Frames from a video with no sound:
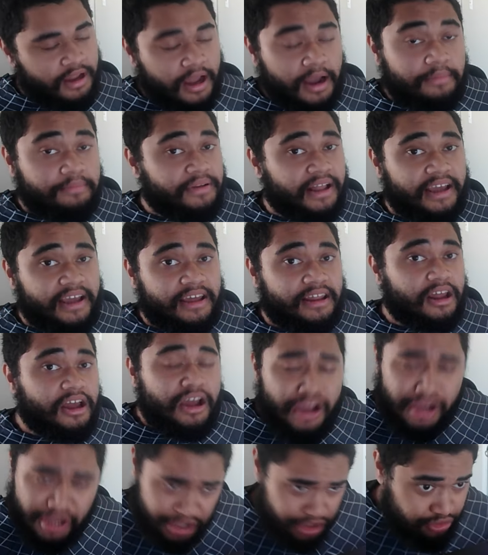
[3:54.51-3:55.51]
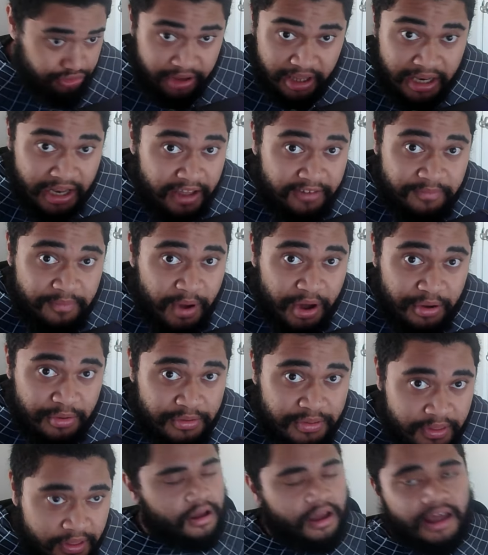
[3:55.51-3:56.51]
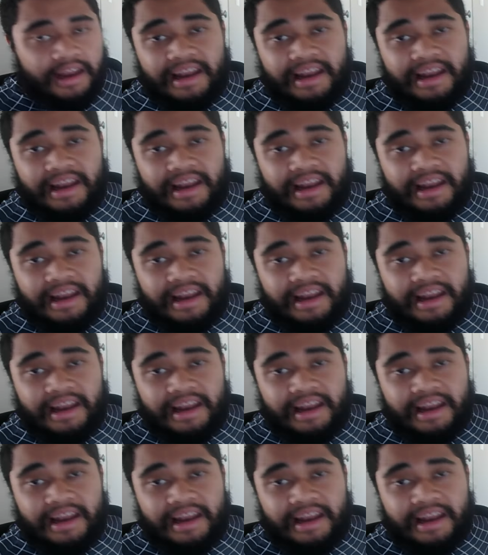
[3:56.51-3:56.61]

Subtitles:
I'm playing You Can Love Both.